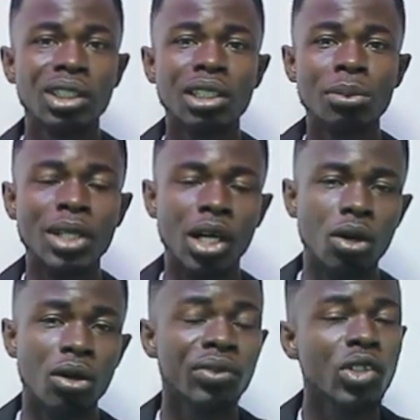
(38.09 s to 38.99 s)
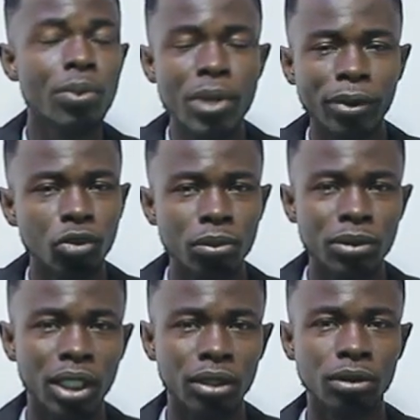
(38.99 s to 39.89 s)
na me o video be
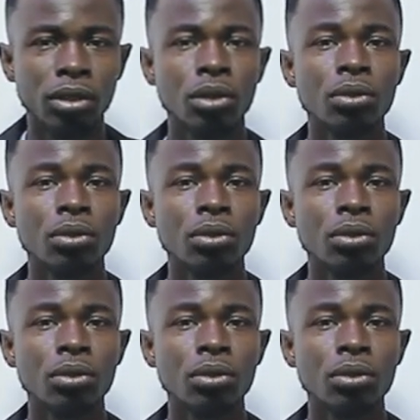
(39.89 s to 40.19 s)
betum ya no